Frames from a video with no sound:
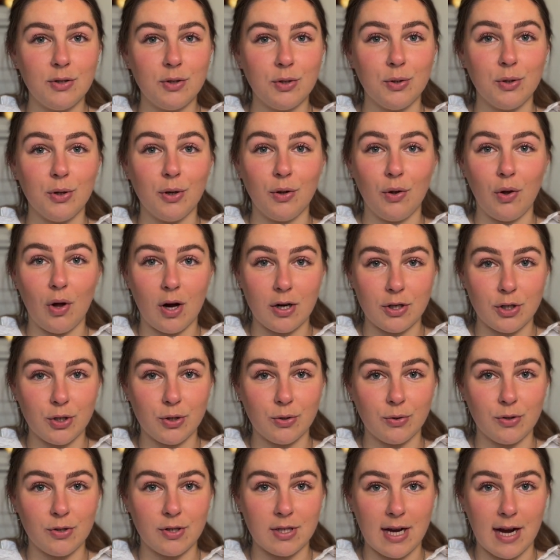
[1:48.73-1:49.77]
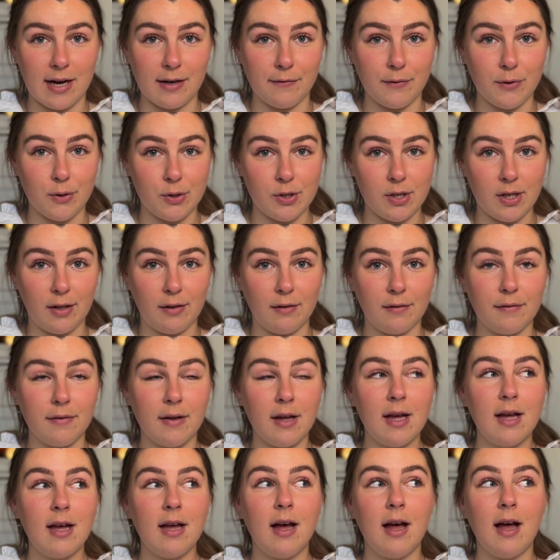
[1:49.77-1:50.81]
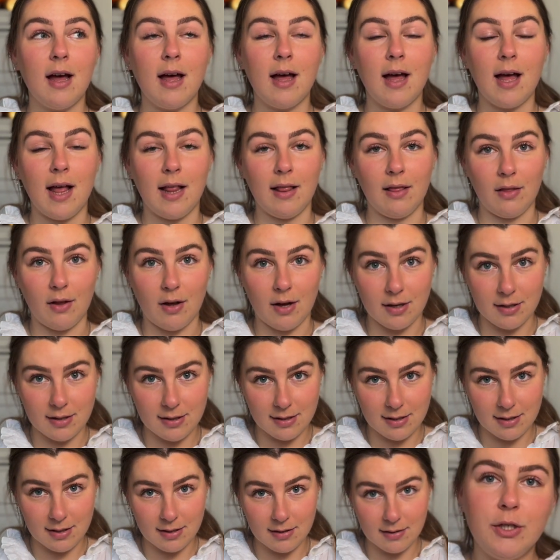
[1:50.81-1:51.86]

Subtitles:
to your logical side of yourself a lot.